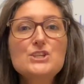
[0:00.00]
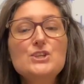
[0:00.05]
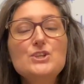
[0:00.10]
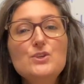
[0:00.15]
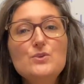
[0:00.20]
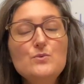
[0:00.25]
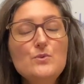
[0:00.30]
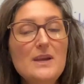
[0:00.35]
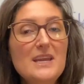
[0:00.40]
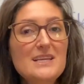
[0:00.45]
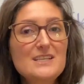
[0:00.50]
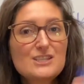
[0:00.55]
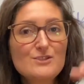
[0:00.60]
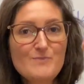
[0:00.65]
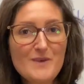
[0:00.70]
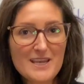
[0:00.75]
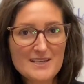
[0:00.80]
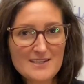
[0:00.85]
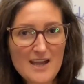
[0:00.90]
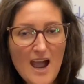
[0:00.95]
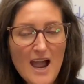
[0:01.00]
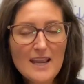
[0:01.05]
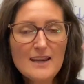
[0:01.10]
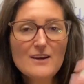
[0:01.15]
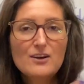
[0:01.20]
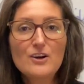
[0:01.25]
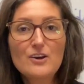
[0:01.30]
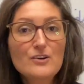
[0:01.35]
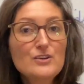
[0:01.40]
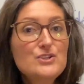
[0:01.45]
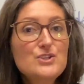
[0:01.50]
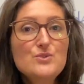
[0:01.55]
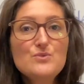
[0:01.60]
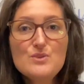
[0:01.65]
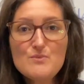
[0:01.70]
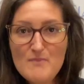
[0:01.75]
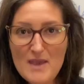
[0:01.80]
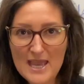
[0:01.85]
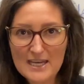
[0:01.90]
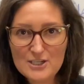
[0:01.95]
you expand higher to the
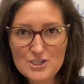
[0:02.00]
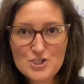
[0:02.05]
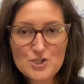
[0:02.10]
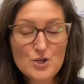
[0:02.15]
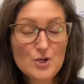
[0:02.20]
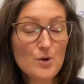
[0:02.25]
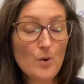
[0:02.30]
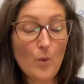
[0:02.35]
manager